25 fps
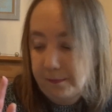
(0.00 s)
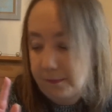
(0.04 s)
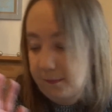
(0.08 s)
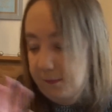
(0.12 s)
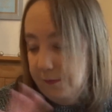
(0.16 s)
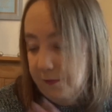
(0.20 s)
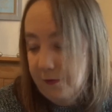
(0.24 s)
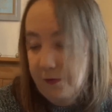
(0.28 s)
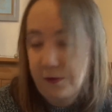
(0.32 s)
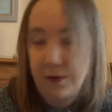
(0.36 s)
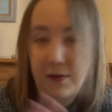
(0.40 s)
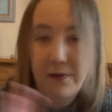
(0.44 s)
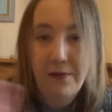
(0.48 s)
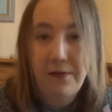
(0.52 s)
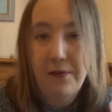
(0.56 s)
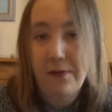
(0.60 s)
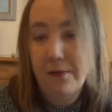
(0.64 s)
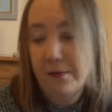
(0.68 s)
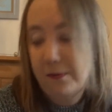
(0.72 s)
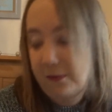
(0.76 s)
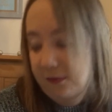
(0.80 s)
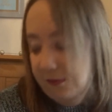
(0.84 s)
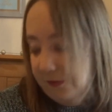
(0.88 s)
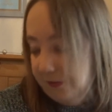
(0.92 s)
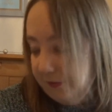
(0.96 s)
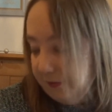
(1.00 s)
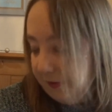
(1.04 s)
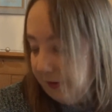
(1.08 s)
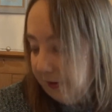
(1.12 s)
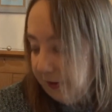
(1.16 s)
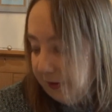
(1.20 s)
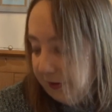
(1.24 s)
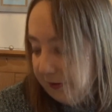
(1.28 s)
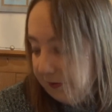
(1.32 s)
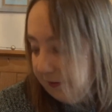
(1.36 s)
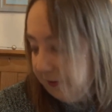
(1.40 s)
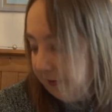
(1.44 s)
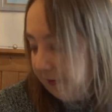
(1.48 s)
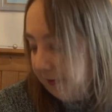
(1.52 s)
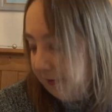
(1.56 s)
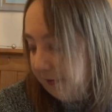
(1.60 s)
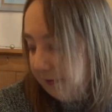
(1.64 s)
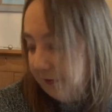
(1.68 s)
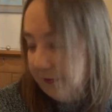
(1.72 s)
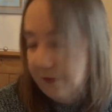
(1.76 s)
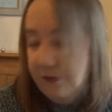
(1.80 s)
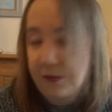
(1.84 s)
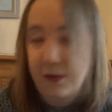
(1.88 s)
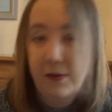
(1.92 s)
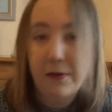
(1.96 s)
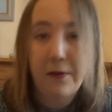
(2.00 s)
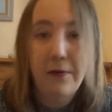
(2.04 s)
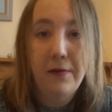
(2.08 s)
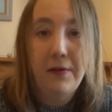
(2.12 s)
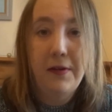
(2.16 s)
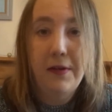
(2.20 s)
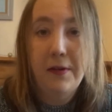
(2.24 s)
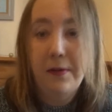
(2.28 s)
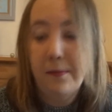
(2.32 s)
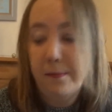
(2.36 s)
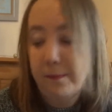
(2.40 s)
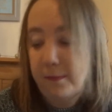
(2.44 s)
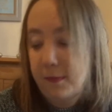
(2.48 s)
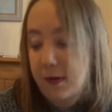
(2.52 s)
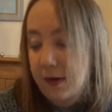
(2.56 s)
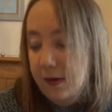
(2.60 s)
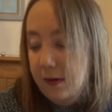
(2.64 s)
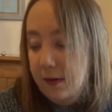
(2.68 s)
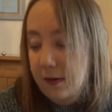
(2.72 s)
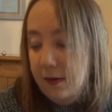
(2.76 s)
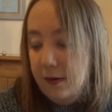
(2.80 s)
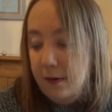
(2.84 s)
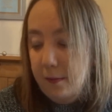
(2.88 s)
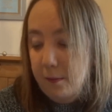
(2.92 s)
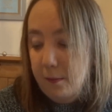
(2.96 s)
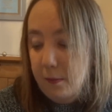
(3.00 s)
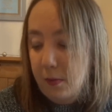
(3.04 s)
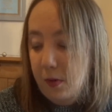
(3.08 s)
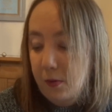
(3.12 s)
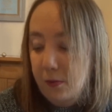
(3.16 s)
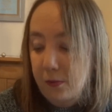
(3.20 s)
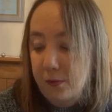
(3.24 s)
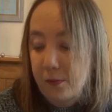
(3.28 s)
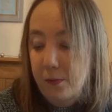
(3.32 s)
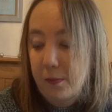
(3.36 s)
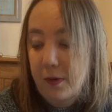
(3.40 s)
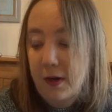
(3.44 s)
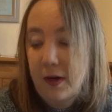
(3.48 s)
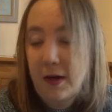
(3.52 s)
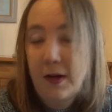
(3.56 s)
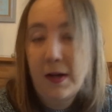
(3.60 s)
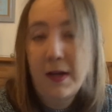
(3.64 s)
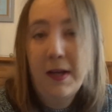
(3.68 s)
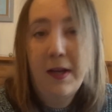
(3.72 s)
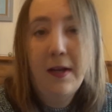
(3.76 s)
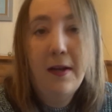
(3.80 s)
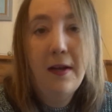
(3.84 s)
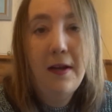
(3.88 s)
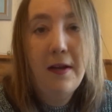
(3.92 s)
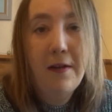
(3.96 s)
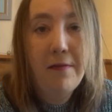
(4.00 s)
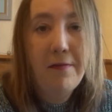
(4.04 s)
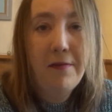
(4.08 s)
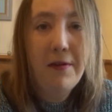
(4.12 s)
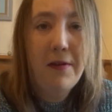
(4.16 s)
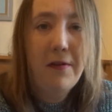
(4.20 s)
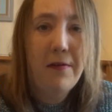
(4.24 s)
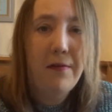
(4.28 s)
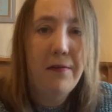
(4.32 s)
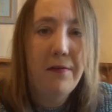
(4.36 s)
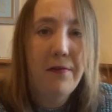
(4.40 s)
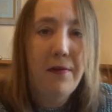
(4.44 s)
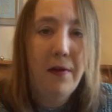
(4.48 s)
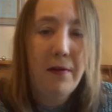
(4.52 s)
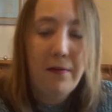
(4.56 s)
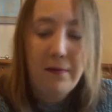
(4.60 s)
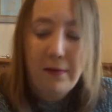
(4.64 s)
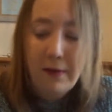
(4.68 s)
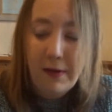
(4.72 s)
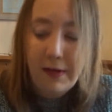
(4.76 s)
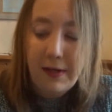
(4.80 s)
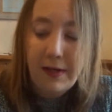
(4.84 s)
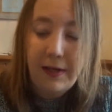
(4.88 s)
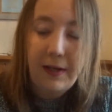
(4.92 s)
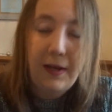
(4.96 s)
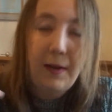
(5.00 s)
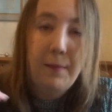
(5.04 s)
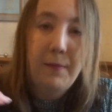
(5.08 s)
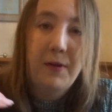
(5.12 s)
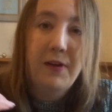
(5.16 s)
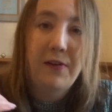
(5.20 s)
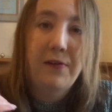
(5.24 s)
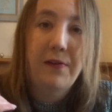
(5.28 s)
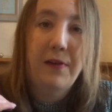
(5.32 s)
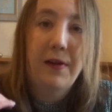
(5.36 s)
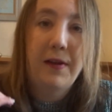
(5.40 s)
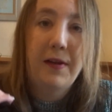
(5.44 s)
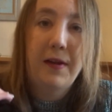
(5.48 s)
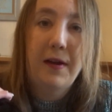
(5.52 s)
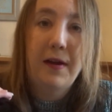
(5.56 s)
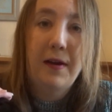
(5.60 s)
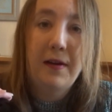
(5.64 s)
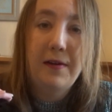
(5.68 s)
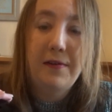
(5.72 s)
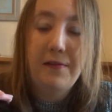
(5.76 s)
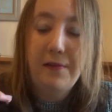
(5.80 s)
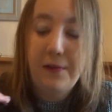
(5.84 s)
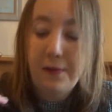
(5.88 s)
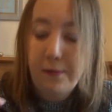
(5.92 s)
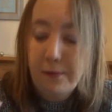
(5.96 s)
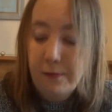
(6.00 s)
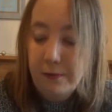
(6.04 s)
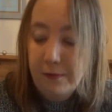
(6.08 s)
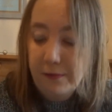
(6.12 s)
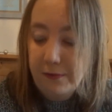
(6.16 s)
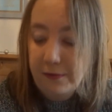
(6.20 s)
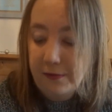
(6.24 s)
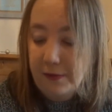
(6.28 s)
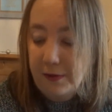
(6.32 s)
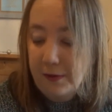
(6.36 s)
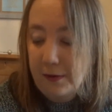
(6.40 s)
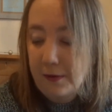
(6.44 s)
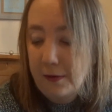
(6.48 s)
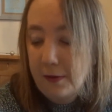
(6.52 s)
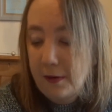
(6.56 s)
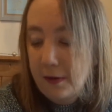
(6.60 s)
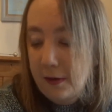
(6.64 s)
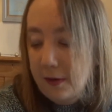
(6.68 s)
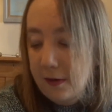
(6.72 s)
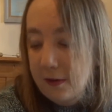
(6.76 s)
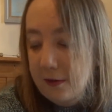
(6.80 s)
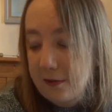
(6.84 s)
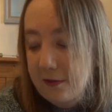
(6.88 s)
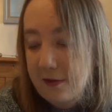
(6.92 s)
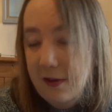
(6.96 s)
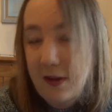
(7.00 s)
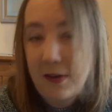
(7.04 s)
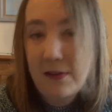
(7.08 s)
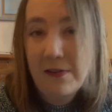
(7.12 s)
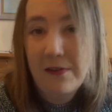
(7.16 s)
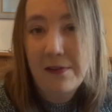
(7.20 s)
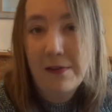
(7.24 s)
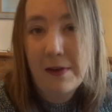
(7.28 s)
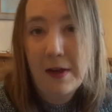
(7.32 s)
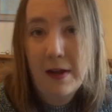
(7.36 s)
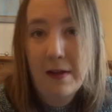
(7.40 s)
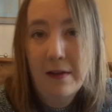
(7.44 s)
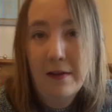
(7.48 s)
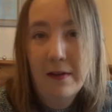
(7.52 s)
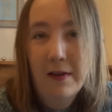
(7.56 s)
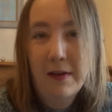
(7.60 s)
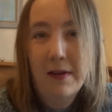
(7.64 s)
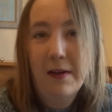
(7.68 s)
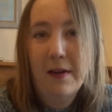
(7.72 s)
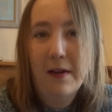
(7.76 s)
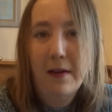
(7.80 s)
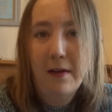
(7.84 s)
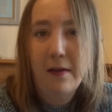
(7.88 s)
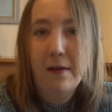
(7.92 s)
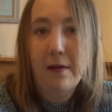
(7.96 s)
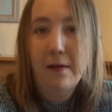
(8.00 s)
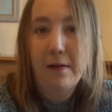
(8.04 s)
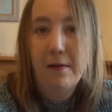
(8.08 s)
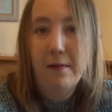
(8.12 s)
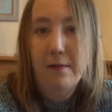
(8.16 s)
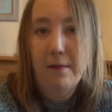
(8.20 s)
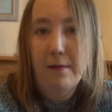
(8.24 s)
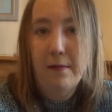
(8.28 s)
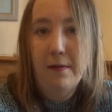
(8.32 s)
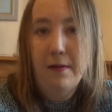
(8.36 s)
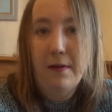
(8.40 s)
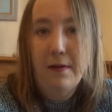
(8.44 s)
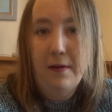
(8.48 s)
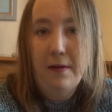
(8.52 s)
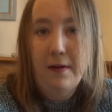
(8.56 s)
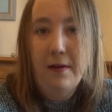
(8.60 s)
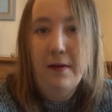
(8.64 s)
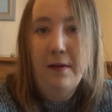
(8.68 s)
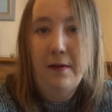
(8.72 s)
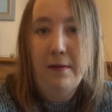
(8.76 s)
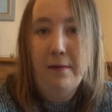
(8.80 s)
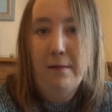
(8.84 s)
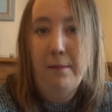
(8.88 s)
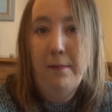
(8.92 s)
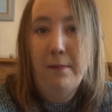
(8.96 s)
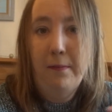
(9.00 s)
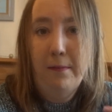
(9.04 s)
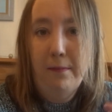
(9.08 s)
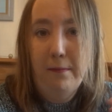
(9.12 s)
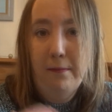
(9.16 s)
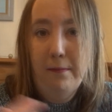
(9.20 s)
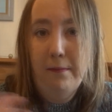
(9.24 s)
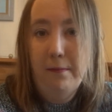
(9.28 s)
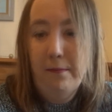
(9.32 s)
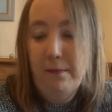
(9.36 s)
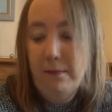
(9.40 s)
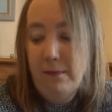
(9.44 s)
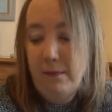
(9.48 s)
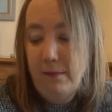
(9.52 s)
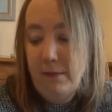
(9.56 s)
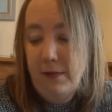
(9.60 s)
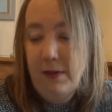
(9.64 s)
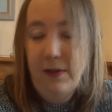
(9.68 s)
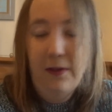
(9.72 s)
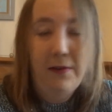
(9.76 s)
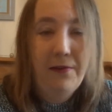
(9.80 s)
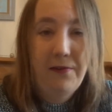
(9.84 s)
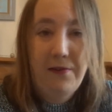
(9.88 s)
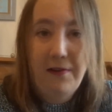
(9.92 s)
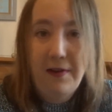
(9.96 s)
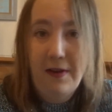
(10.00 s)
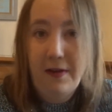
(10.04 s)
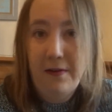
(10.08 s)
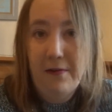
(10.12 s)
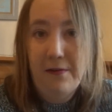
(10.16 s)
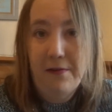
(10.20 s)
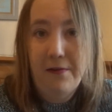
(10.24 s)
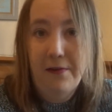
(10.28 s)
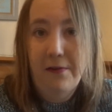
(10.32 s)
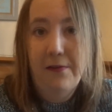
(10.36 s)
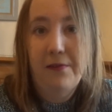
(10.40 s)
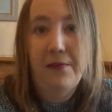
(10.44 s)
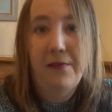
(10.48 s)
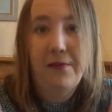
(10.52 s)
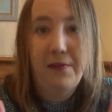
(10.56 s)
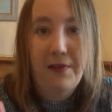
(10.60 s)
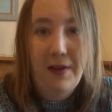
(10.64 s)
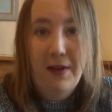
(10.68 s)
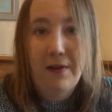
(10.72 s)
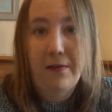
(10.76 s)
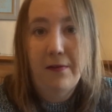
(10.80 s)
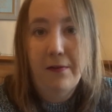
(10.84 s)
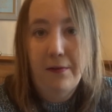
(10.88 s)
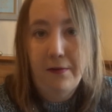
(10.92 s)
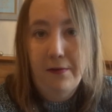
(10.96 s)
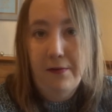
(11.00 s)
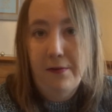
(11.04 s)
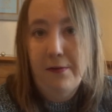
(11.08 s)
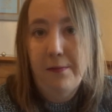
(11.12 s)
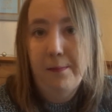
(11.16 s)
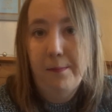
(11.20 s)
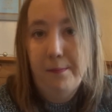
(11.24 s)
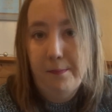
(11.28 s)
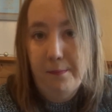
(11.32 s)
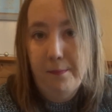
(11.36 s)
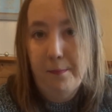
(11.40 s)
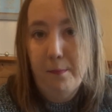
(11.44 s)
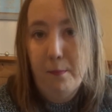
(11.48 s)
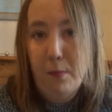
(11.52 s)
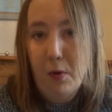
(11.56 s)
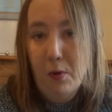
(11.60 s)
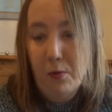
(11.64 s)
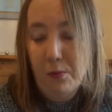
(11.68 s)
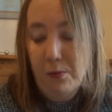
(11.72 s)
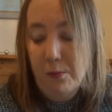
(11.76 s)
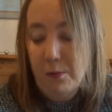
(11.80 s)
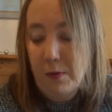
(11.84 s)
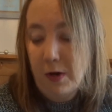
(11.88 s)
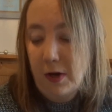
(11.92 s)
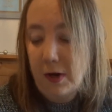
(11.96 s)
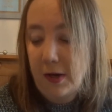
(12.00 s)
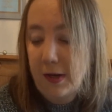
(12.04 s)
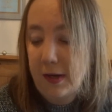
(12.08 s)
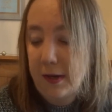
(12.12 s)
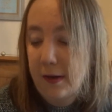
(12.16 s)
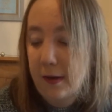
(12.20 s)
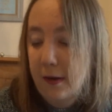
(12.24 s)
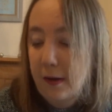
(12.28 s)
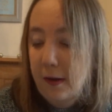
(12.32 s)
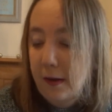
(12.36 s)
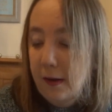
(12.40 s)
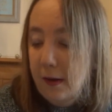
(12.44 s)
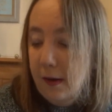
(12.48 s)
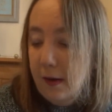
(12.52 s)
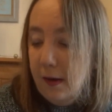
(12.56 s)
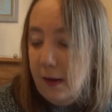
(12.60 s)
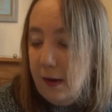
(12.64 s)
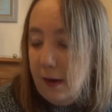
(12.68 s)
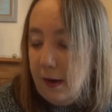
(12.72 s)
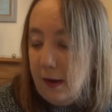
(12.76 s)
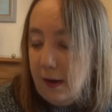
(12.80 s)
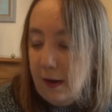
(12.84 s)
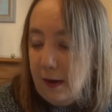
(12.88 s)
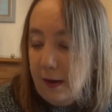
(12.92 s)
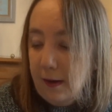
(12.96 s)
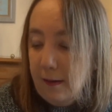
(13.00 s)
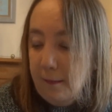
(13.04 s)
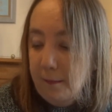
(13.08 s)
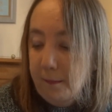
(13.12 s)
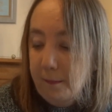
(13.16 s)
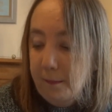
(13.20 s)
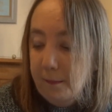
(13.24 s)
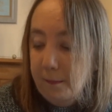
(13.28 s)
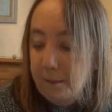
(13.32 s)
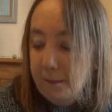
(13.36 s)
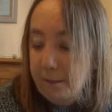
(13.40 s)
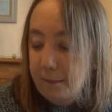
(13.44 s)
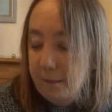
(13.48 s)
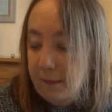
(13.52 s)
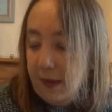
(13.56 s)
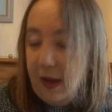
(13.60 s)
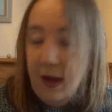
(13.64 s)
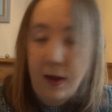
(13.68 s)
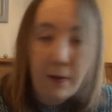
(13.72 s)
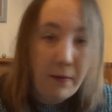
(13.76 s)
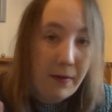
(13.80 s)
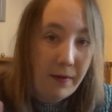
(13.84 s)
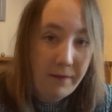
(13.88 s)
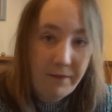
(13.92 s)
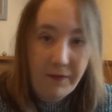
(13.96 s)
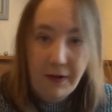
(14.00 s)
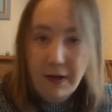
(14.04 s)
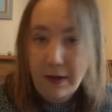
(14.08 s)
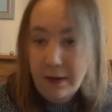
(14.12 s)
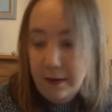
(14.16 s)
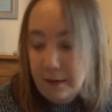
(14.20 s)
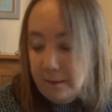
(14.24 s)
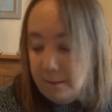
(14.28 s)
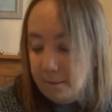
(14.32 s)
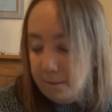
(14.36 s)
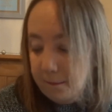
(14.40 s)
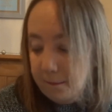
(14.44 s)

traditional ciders, you've got your mulled wine. If you don't like clementine, I do also tend to get like a legit, just standard mulled wine. However,